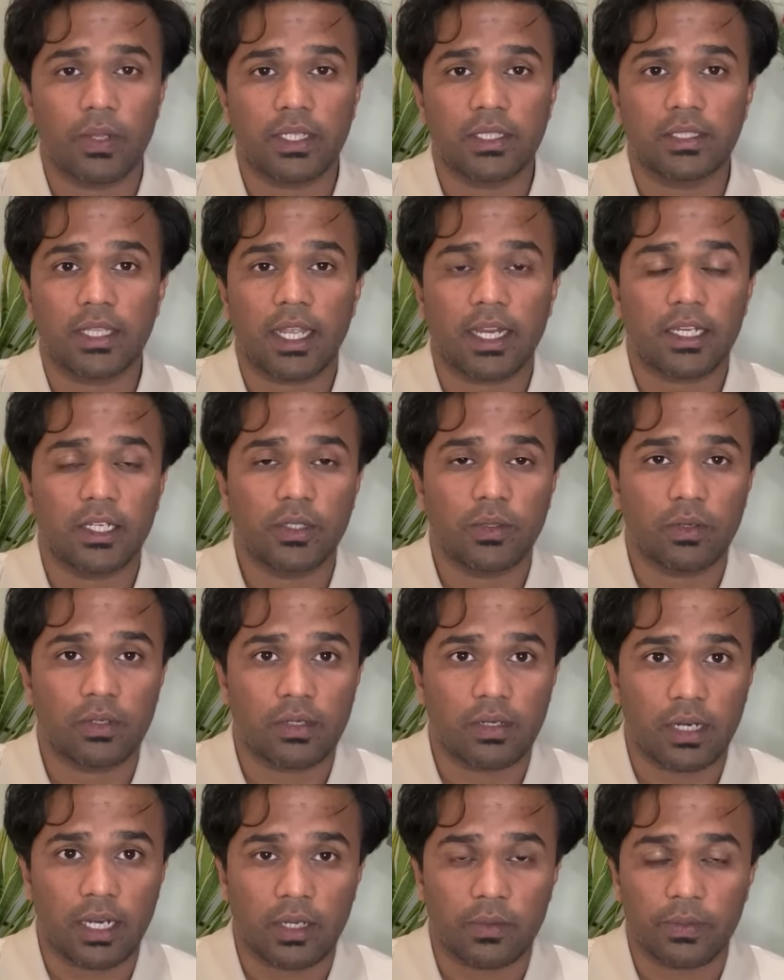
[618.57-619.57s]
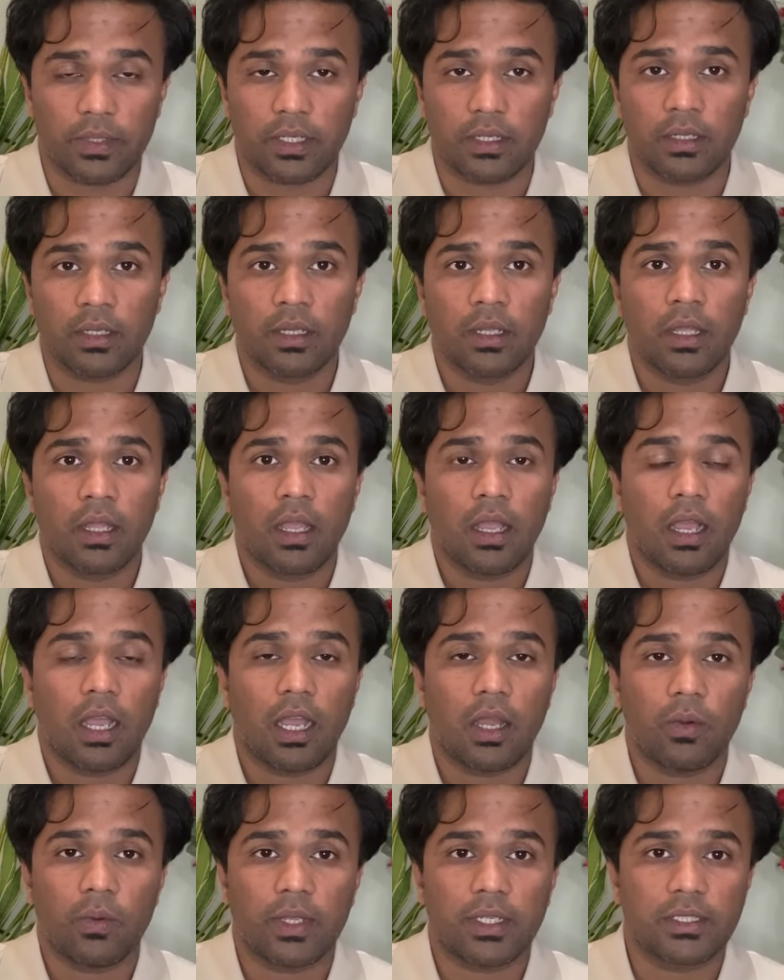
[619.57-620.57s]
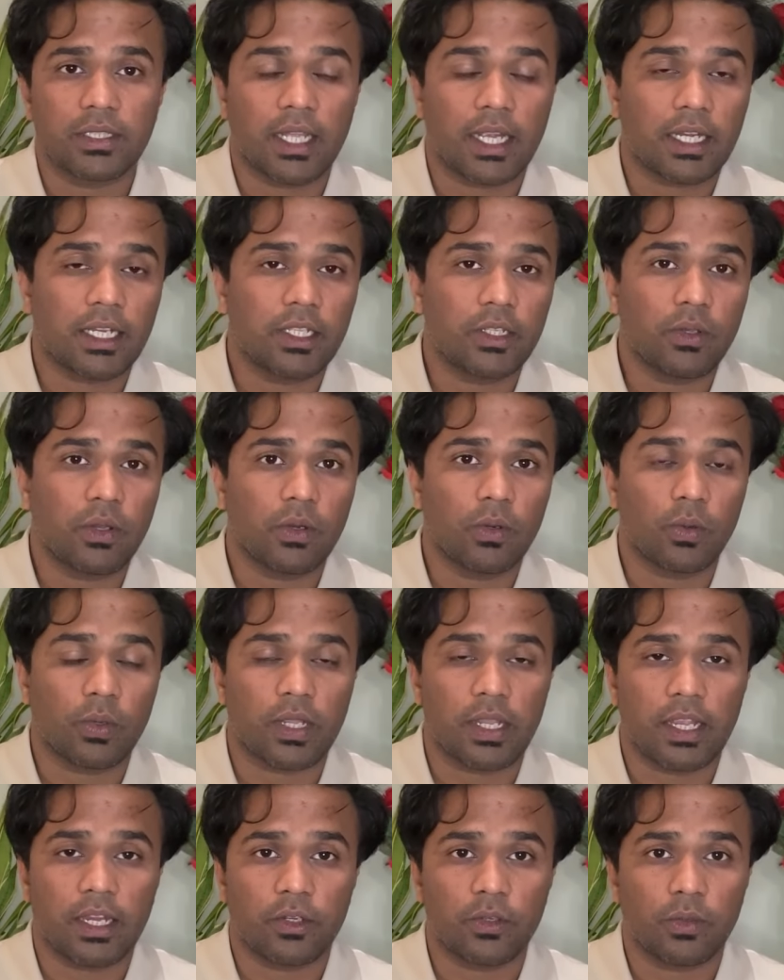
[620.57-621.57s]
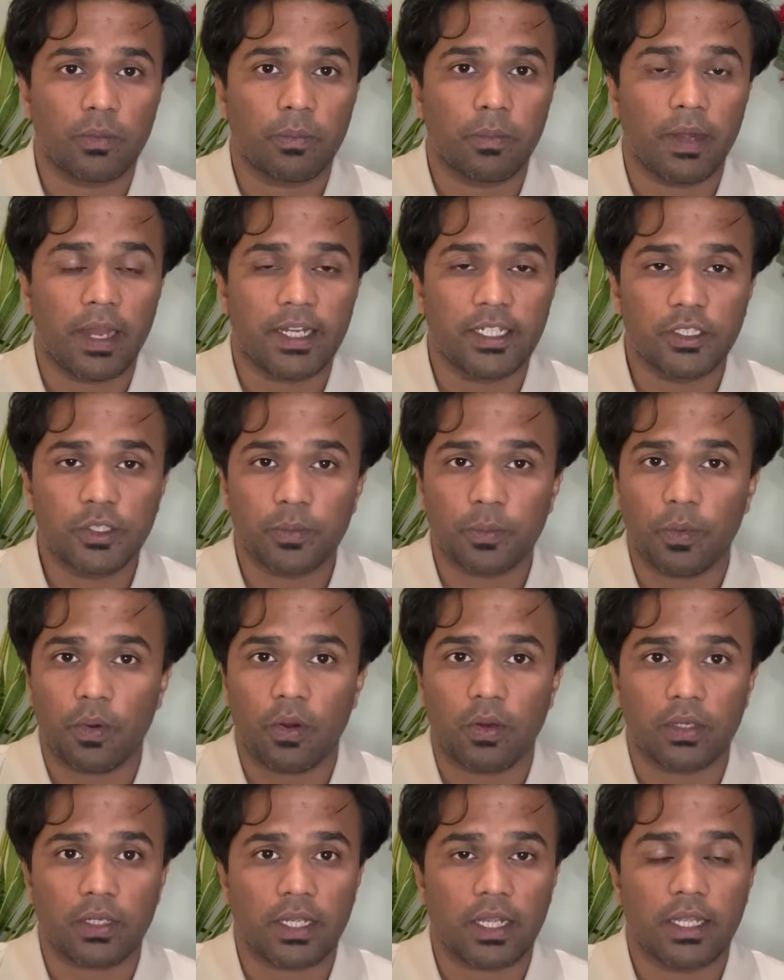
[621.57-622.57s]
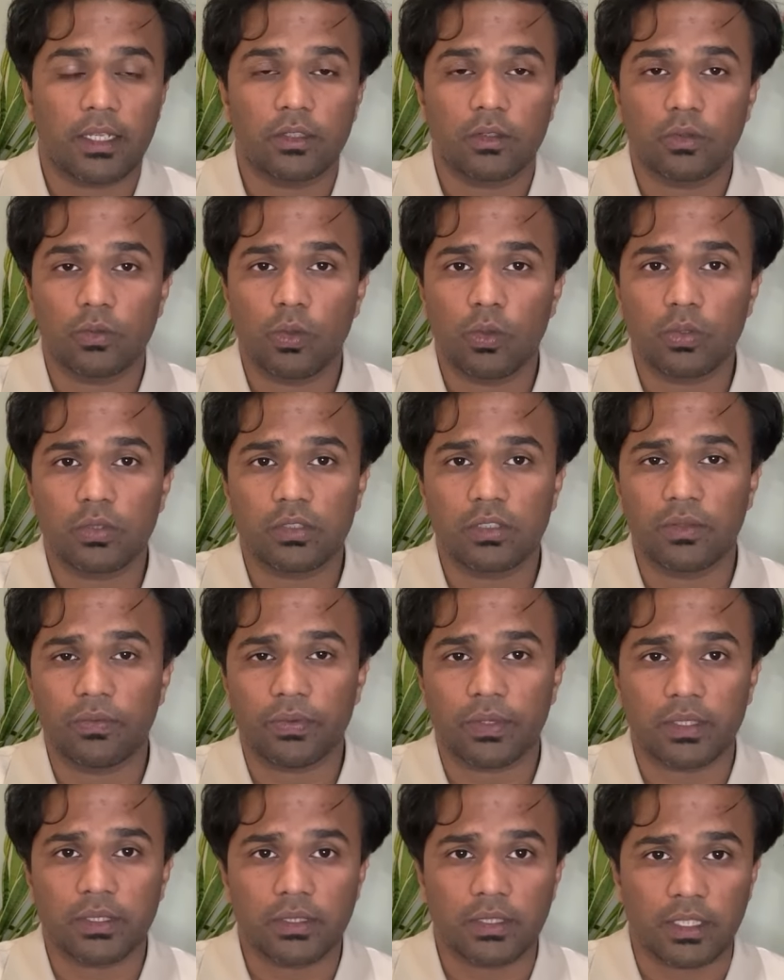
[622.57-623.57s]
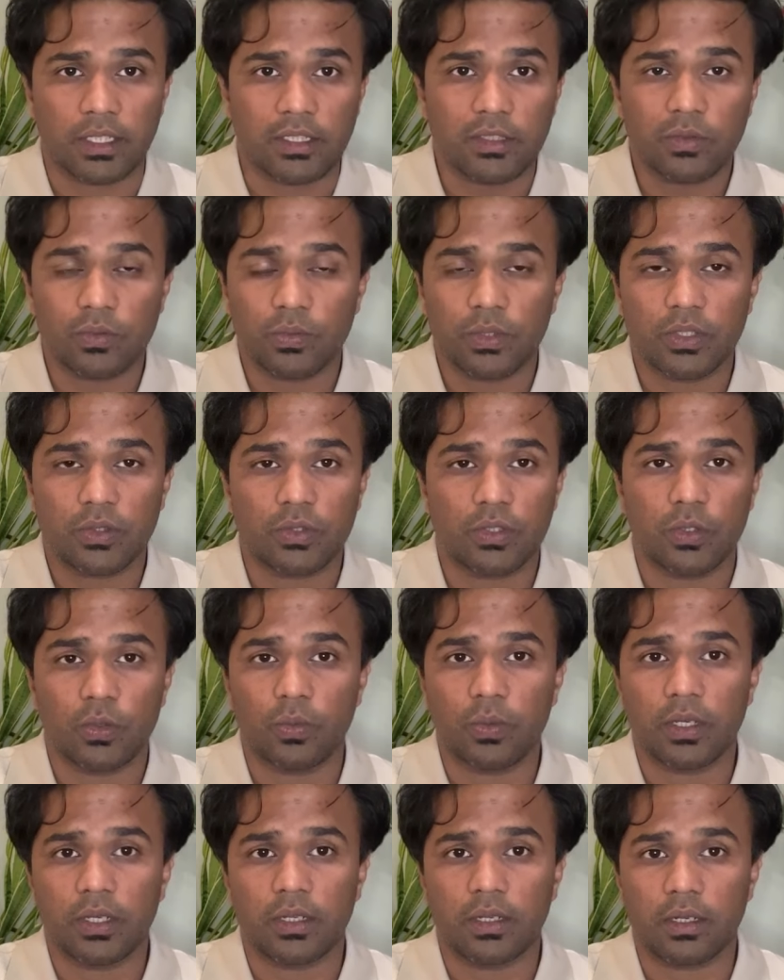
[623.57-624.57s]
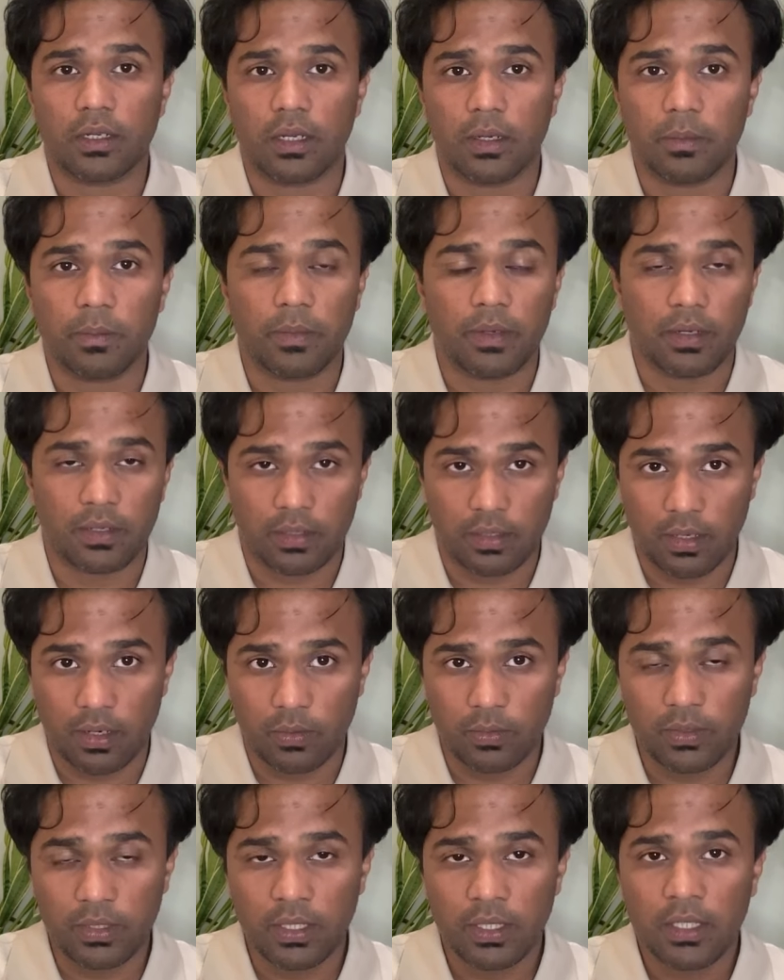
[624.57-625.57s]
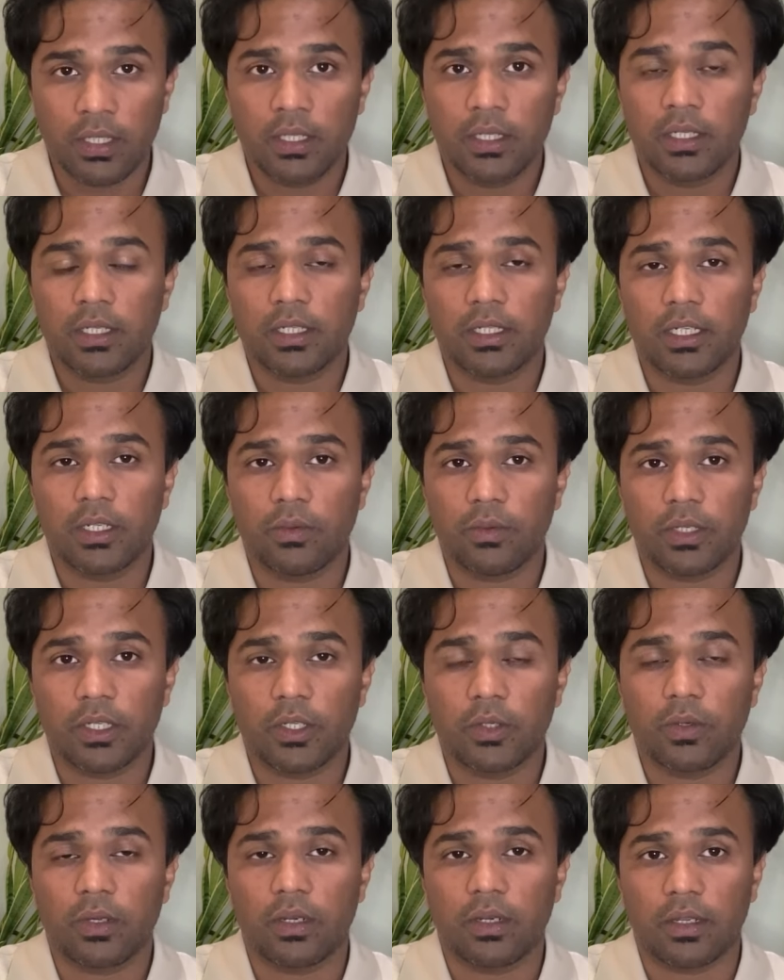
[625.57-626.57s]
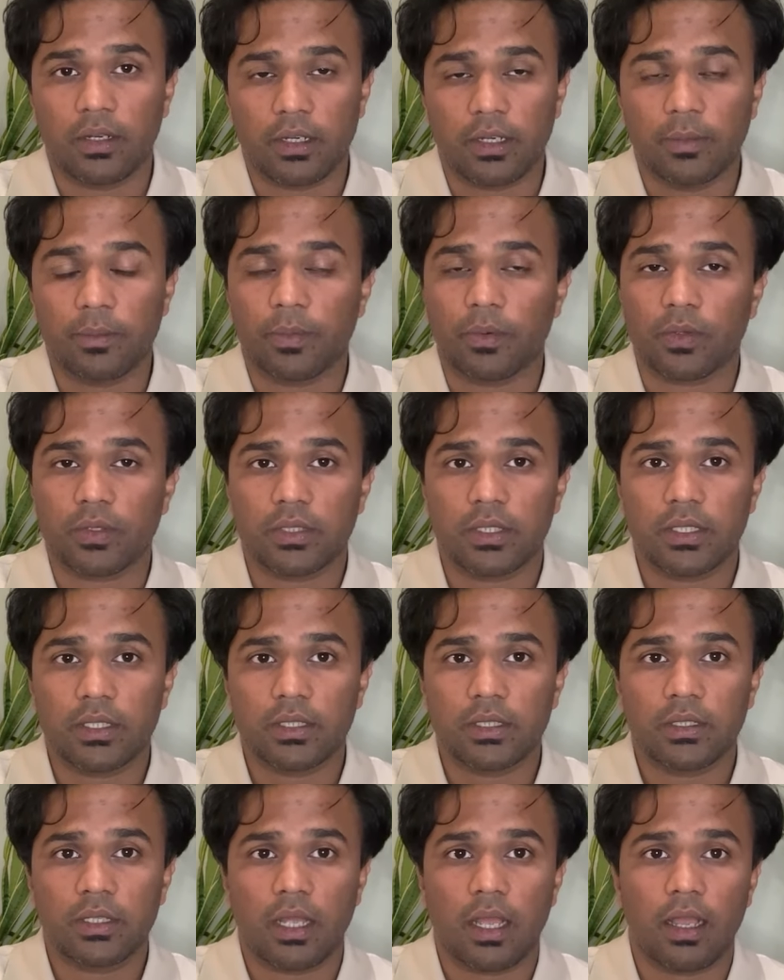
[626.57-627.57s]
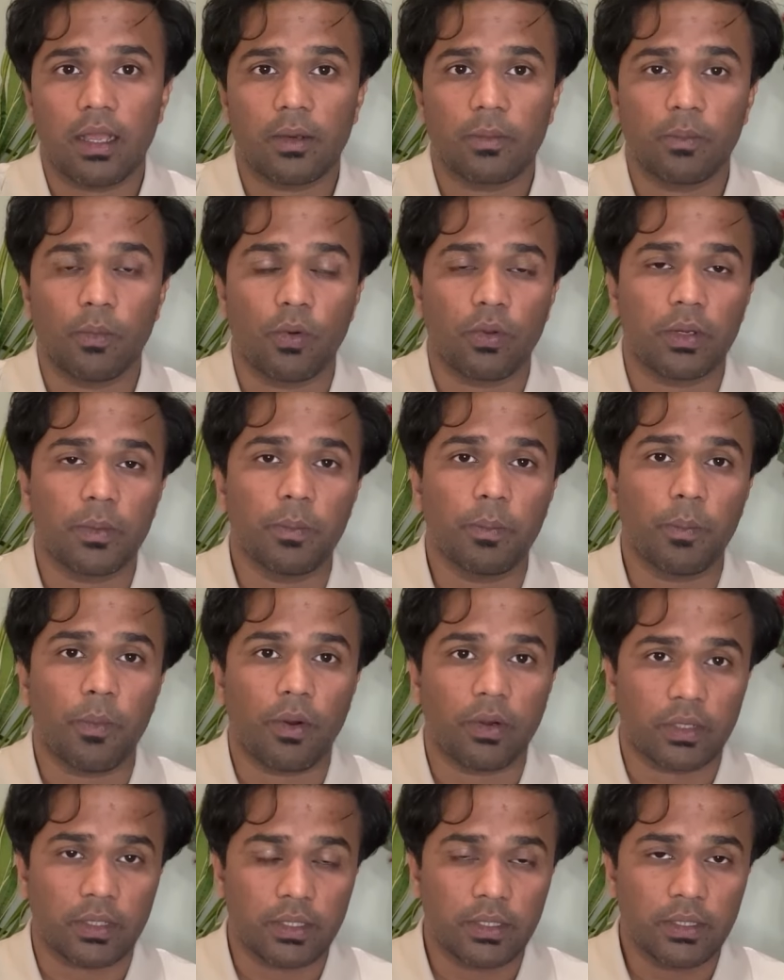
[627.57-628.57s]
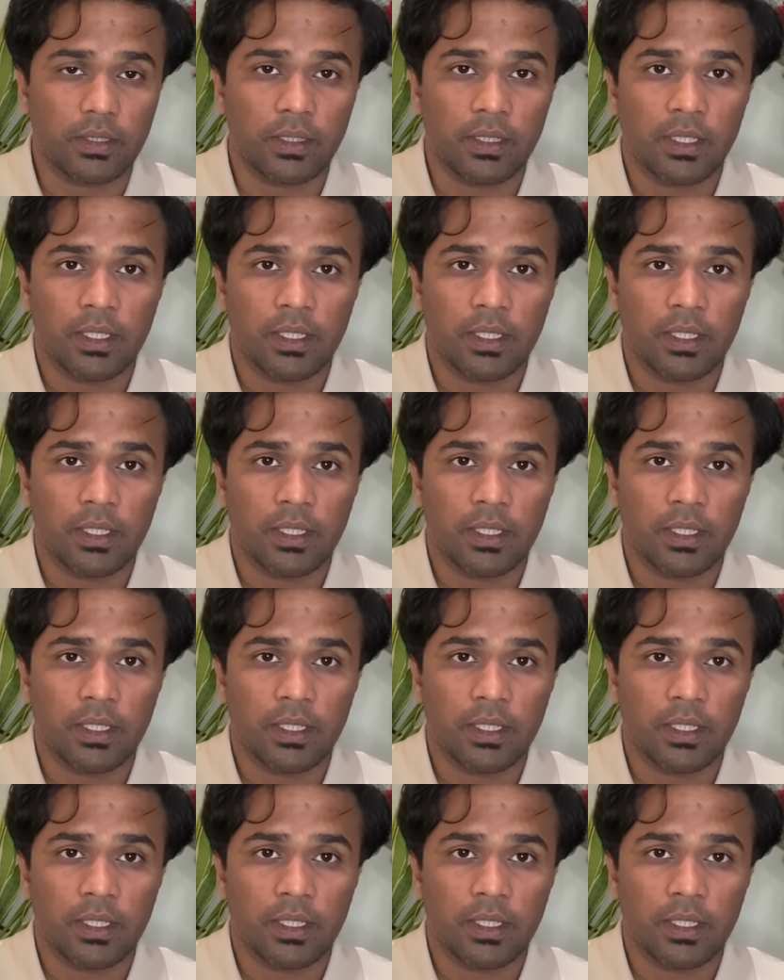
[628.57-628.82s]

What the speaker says: exactly you are driving, how exactly you are looking at your blind spot, and those different things which you will come around during your learning process are more important.